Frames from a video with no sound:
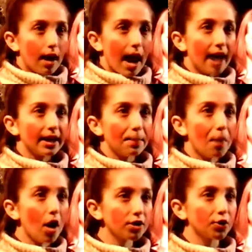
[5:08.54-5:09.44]
And, he
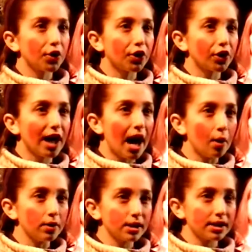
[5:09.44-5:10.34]
puzzled three
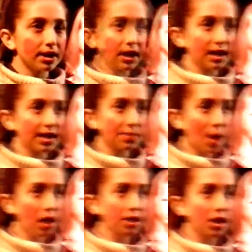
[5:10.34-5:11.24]
hours till his
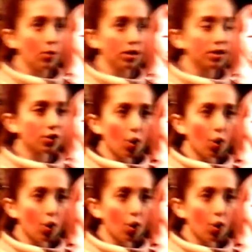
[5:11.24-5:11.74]
puzzler was